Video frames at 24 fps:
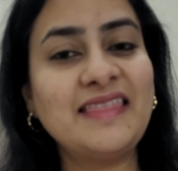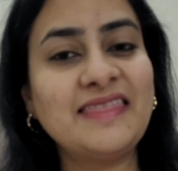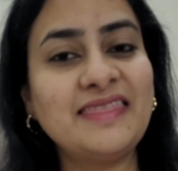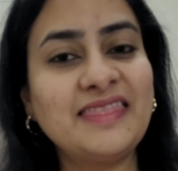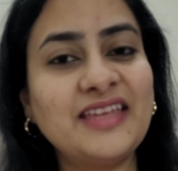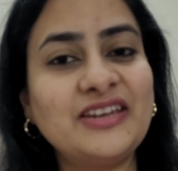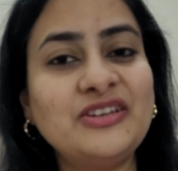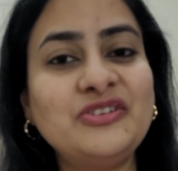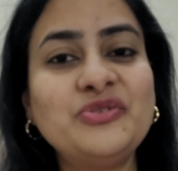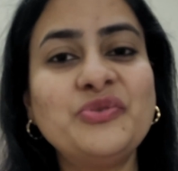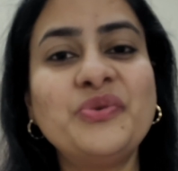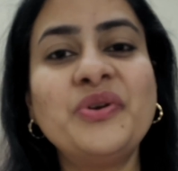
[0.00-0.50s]

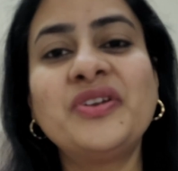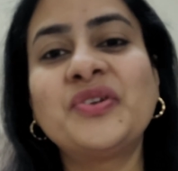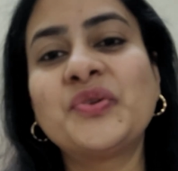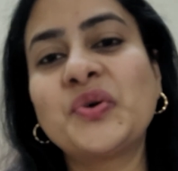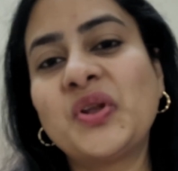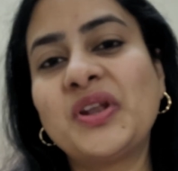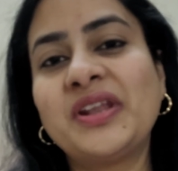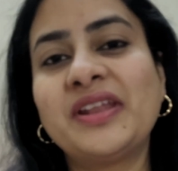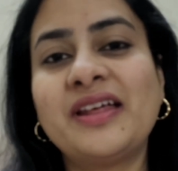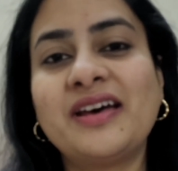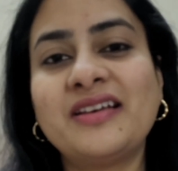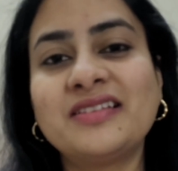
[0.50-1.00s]
then do
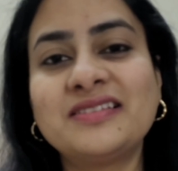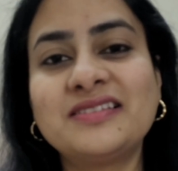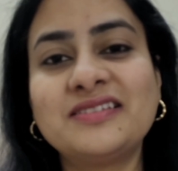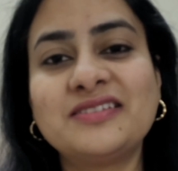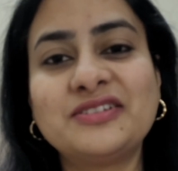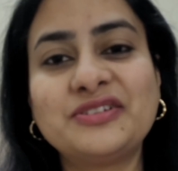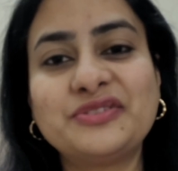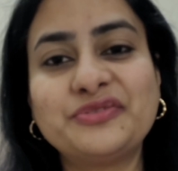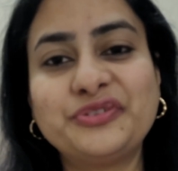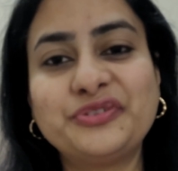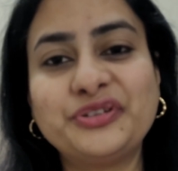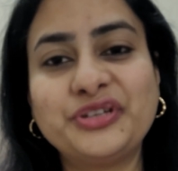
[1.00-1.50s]
enroll in our
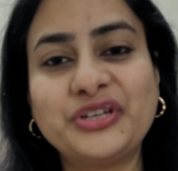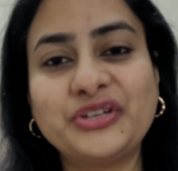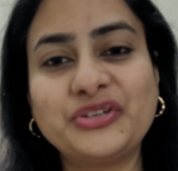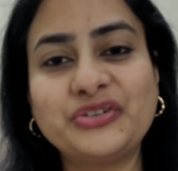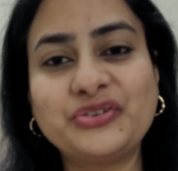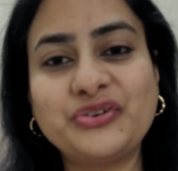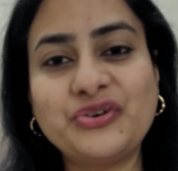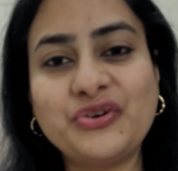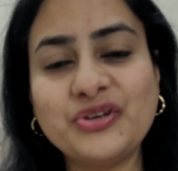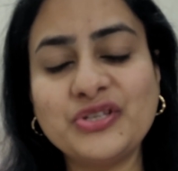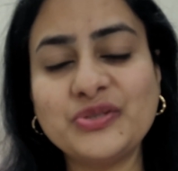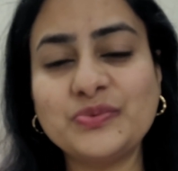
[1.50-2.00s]
certificate
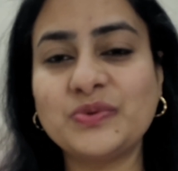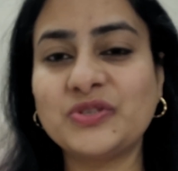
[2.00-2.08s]
course,